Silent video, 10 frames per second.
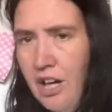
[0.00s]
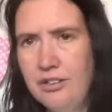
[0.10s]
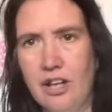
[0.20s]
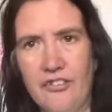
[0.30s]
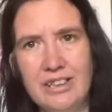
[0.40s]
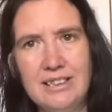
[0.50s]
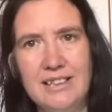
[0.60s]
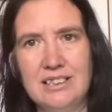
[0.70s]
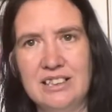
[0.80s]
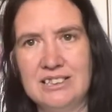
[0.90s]
Nothing
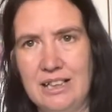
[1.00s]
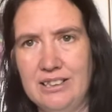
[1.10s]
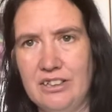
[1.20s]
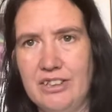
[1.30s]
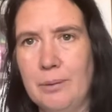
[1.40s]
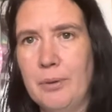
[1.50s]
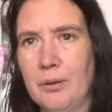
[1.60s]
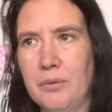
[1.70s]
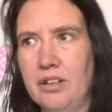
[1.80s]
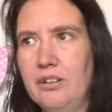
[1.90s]
says exclusive at the
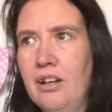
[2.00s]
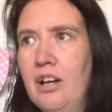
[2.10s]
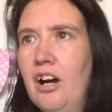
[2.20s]
moment,